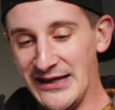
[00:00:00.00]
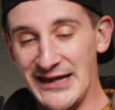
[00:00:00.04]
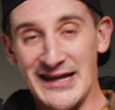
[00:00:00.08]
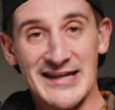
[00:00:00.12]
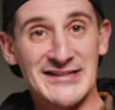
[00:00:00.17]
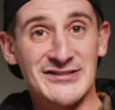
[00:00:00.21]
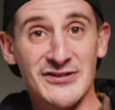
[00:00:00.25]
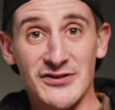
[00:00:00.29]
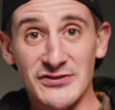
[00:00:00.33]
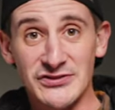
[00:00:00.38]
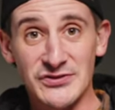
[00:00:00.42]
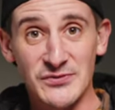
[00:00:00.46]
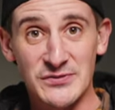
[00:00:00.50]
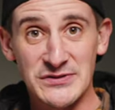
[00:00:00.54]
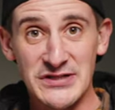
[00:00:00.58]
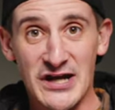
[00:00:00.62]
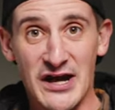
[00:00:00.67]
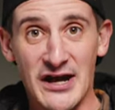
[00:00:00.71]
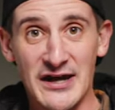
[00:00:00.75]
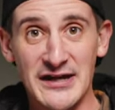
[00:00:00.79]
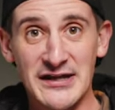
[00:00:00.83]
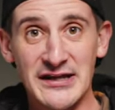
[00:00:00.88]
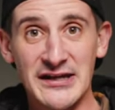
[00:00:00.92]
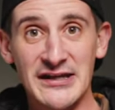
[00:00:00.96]
It's also
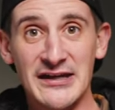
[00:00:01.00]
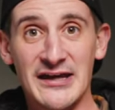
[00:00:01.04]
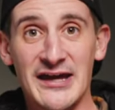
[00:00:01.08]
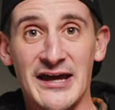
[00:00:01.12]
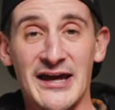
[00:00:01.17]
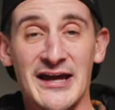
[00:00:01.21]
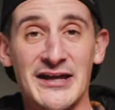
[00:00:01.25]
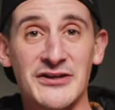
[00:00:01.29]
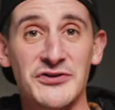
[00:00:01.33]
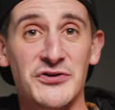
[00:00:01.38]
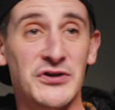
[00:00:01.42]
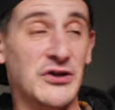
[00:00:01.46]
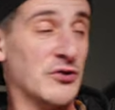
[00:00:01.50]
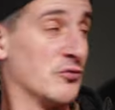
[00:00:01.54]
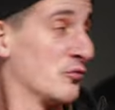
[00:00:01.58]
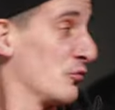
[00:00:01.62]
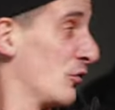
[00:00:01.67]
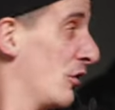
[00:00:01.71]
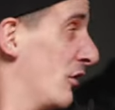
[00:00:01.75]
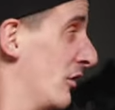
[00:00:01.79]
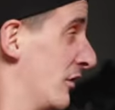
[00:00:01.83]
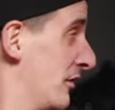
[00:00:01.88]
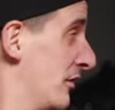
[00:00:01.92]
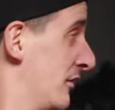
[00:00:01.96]
tiny, and you can
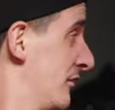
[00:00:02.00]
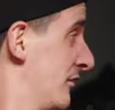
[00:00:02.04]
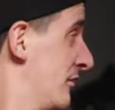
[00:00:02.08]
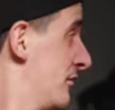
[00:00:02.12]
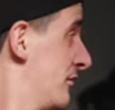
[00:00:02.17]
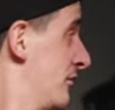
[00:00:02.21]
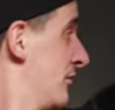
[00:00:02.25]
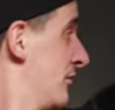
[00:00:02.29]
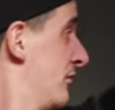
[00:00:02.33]
run